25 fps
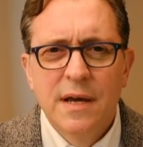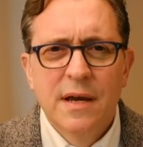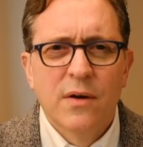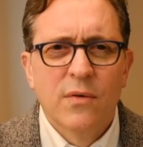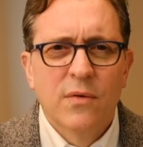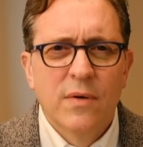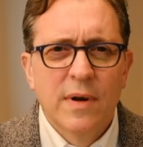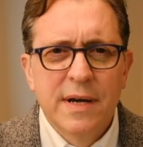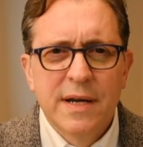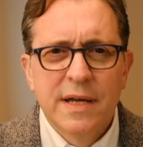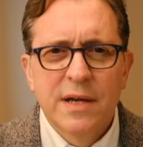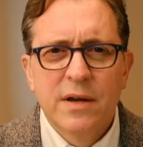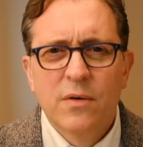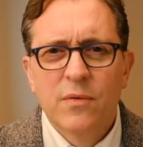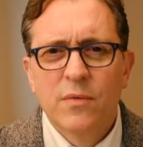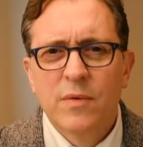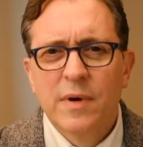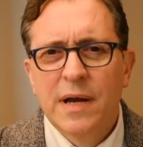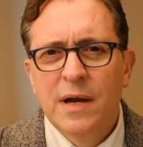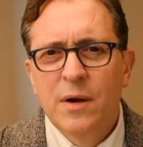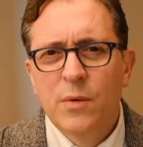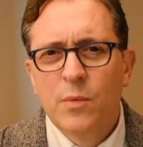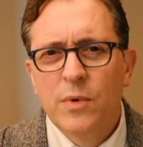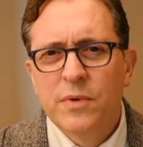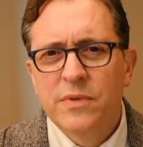running
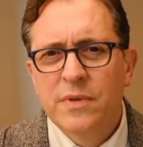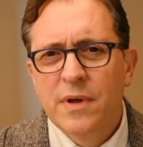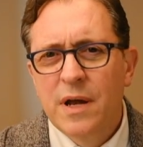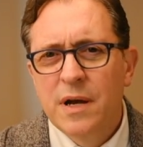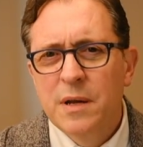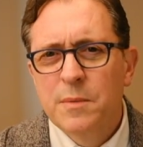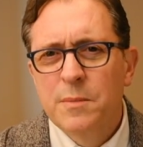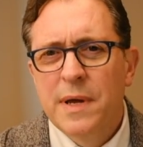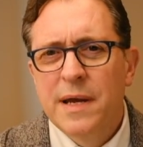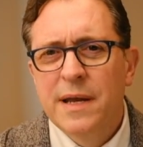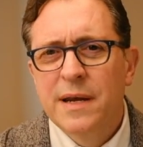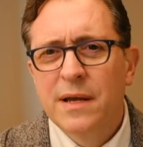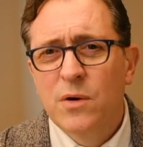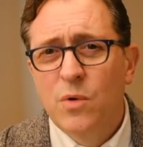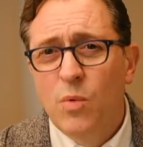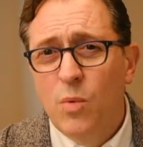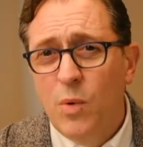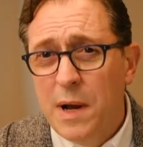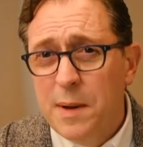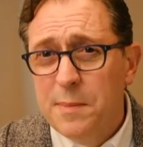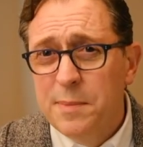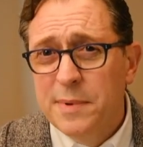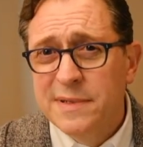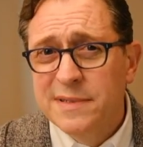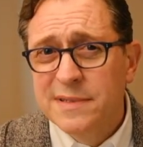around with automatic
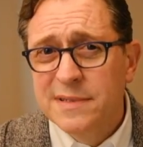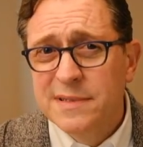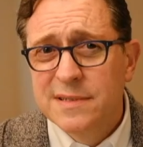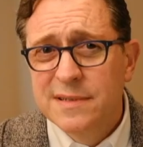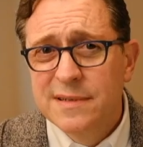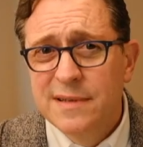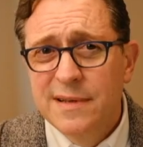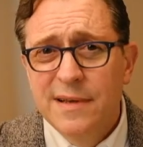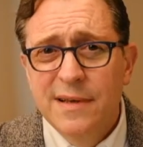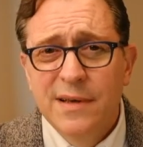weapons,